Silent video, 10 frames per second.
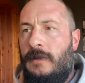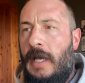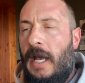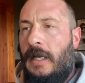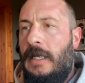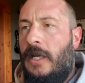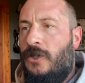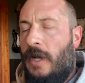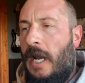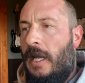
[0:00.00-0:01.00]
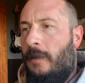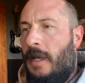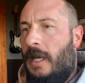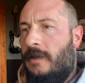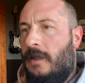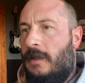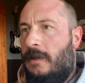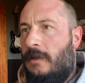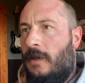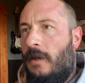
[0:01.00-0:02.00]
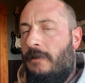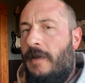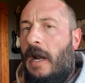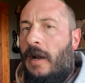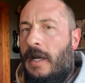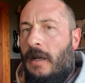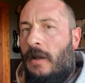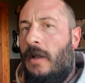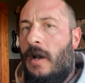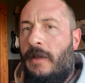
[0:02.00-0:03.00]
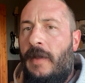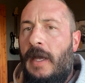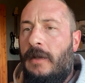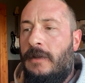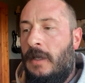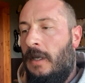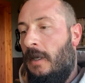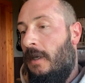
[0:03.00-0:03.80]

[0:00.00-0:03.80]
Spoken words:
technique training because it's going to vary on a lot of things.